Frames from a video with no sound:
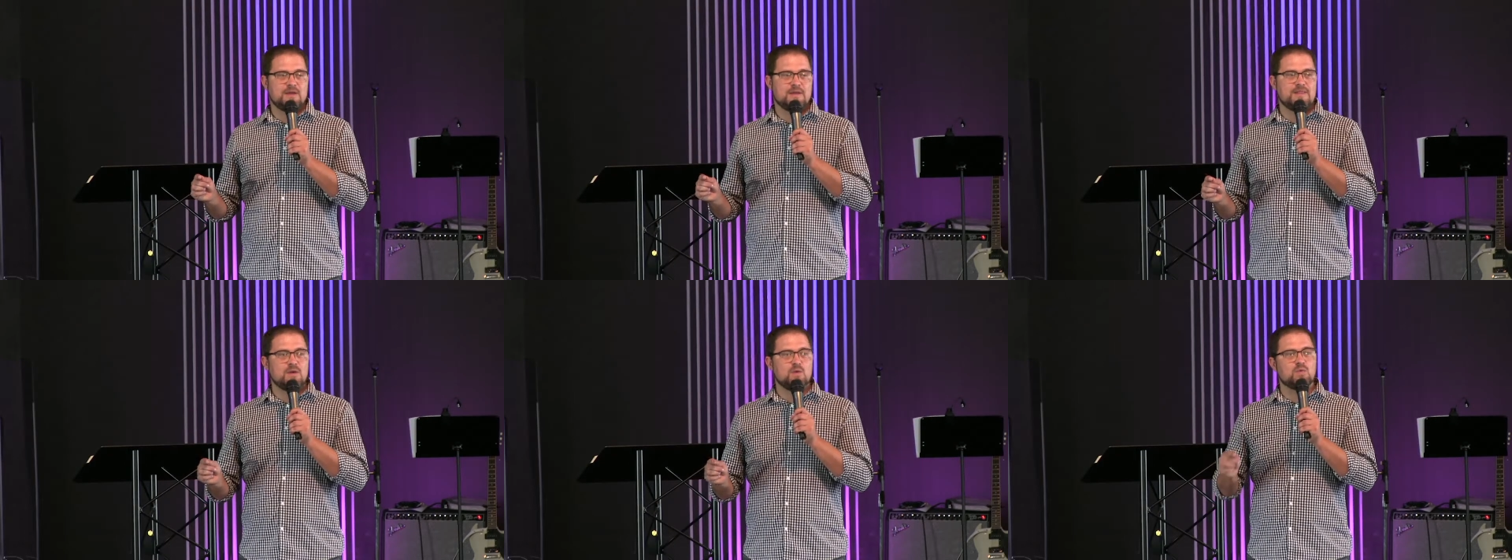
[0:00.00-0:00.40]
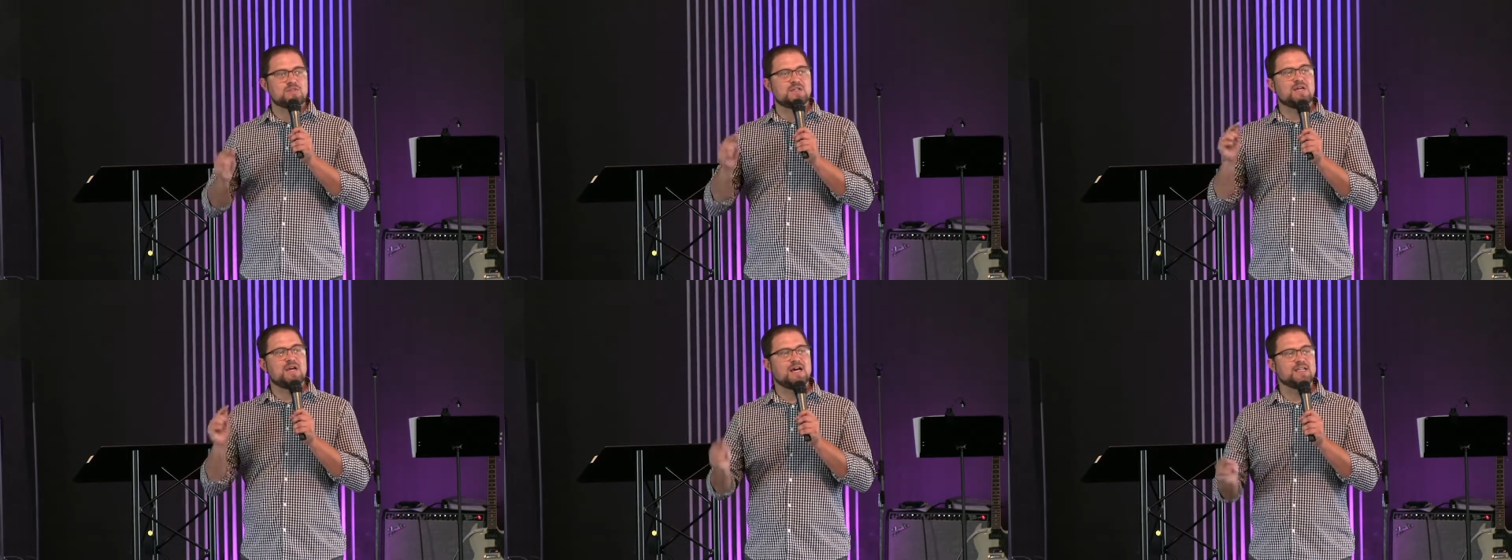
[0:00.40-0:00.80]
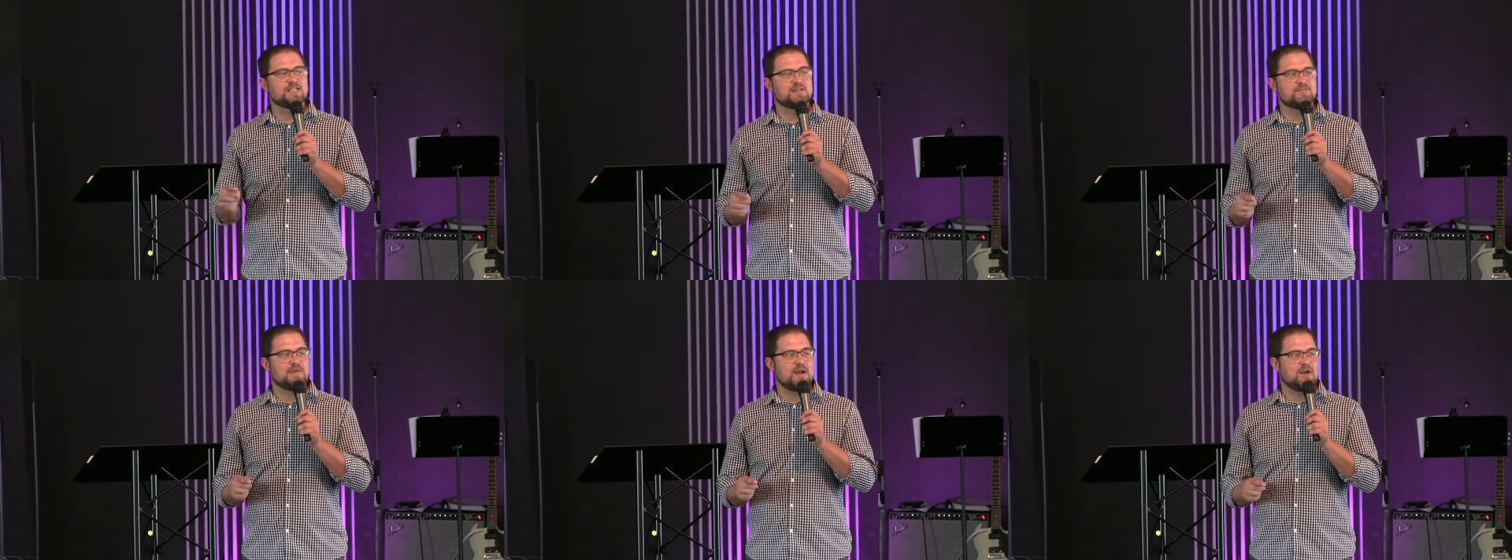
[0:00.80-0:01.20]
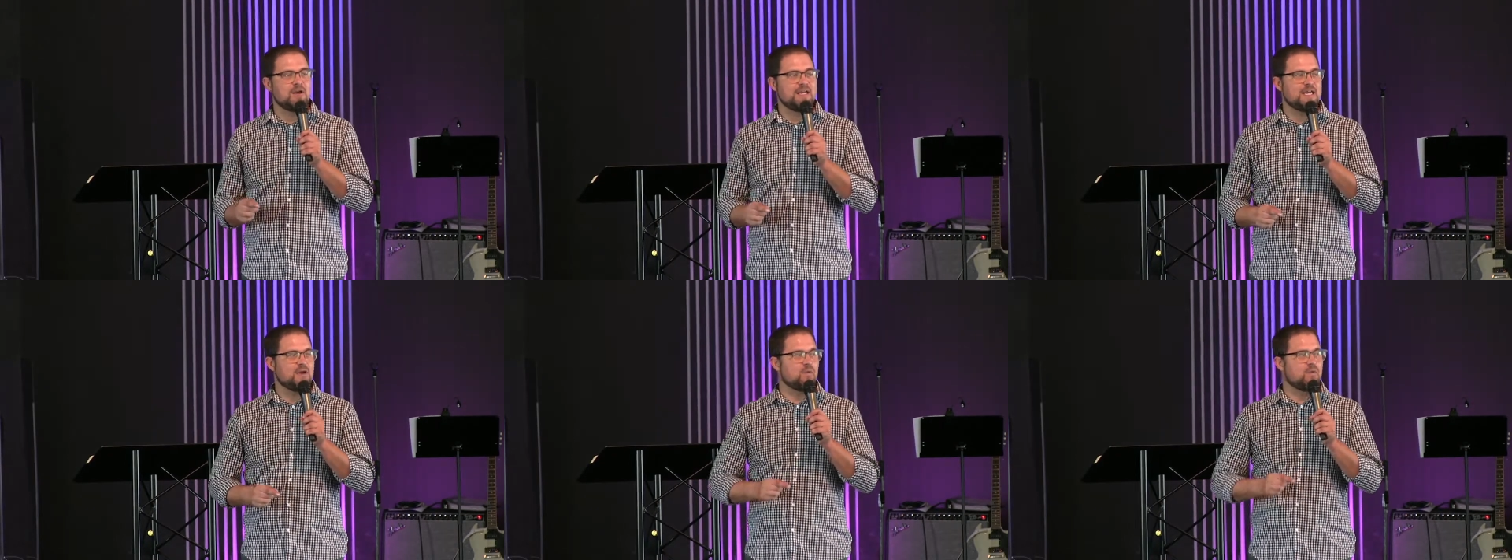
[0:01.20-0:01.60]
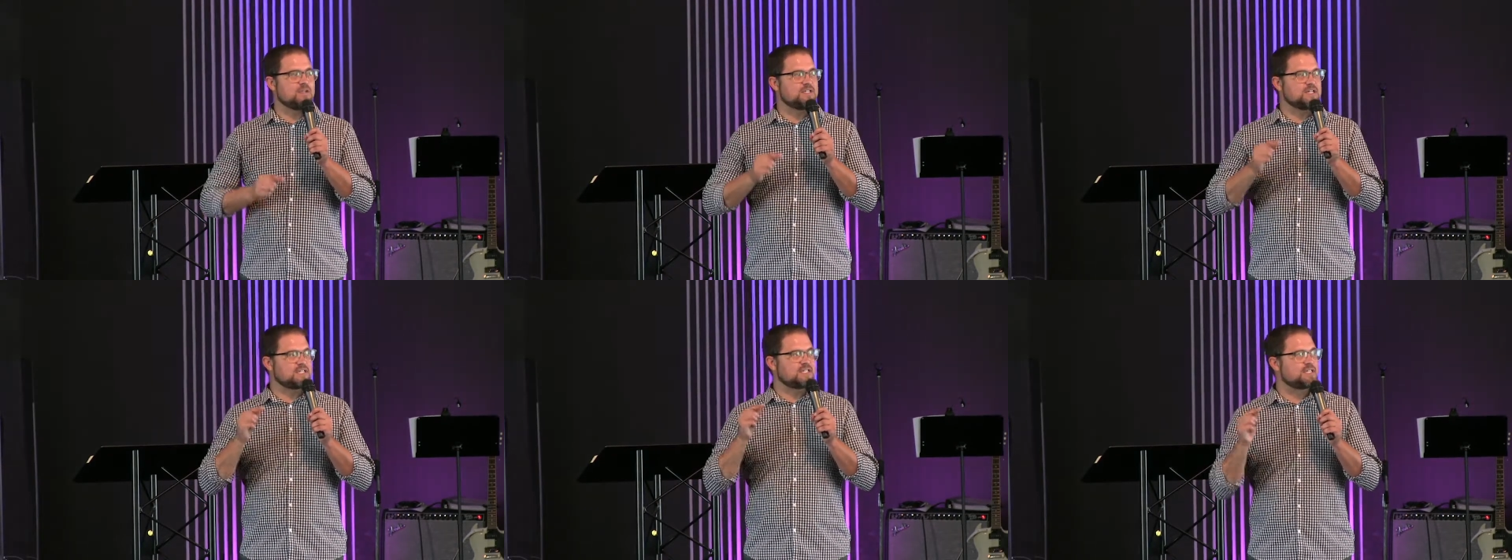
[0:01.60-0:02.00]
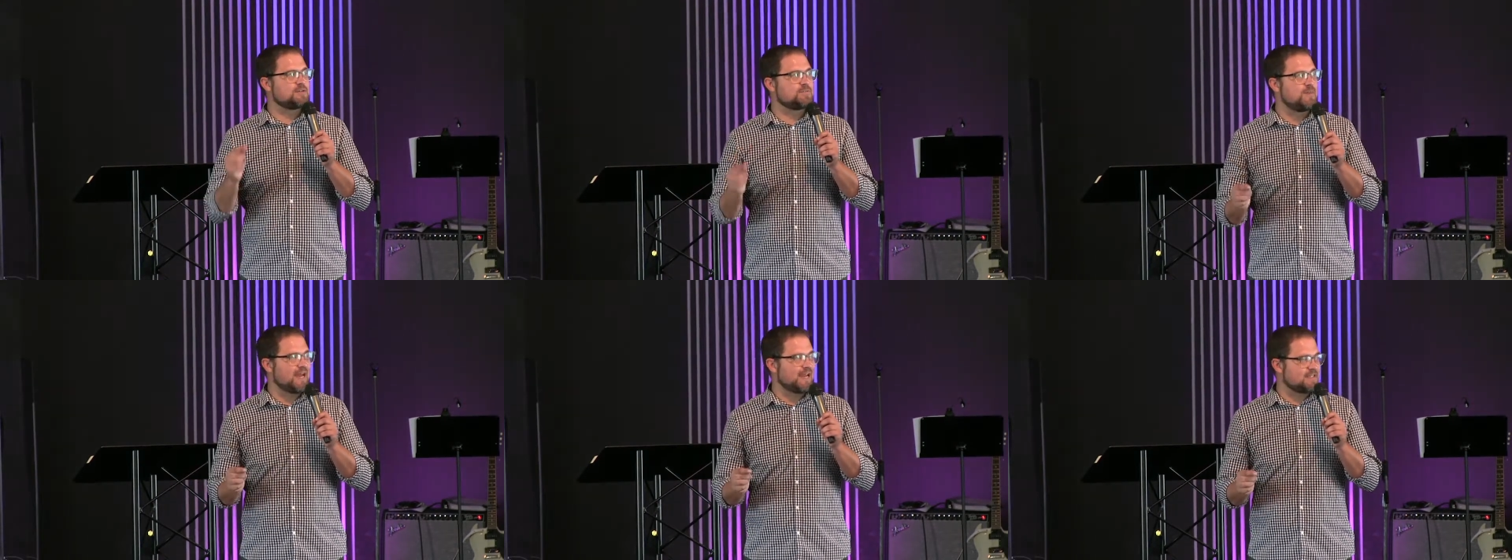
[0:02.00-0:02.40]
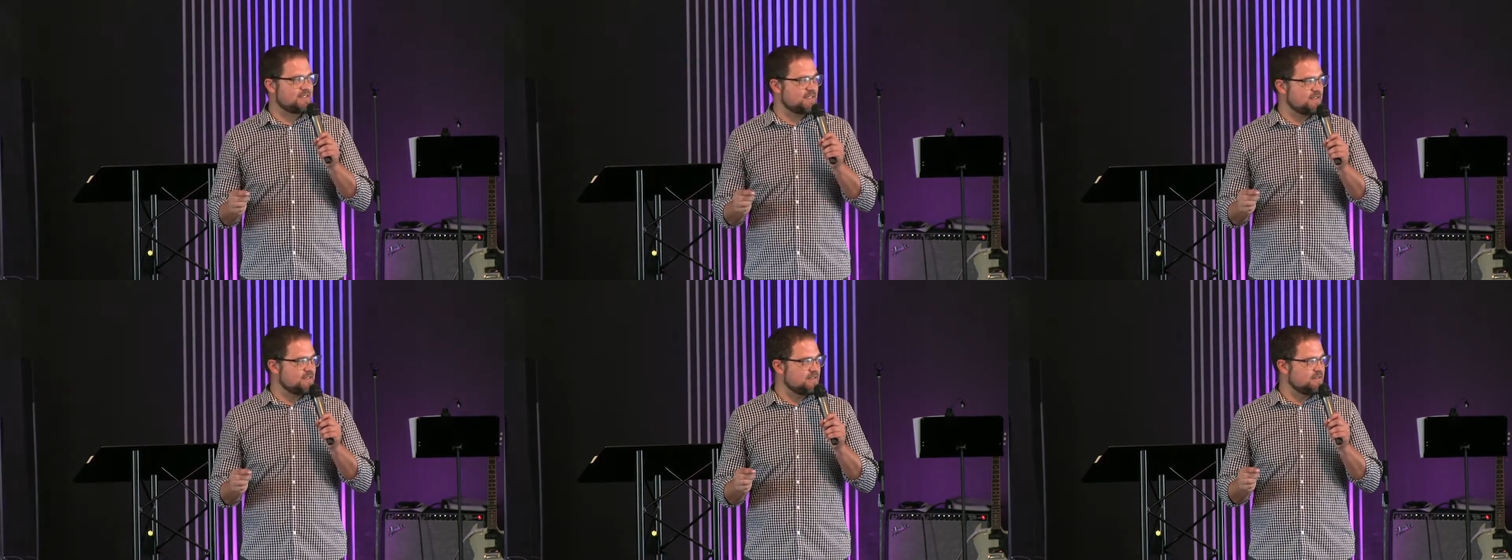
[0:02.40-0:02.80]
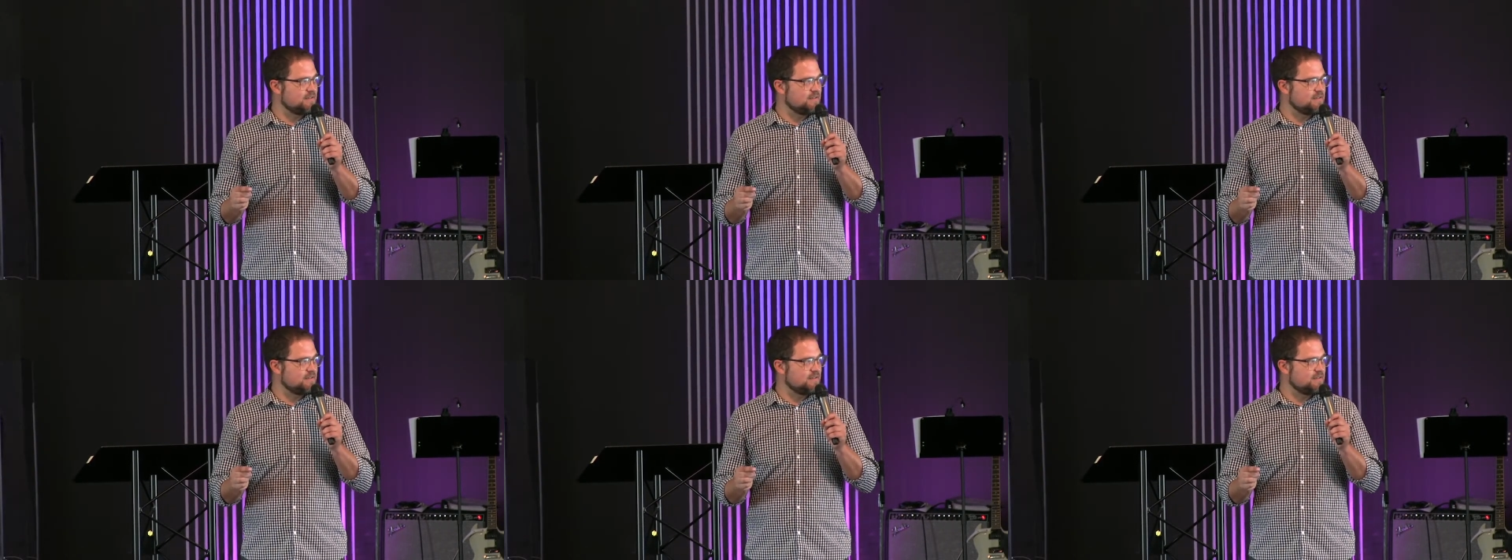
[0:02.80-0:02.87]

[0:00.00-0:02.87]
It was customary, it was expected,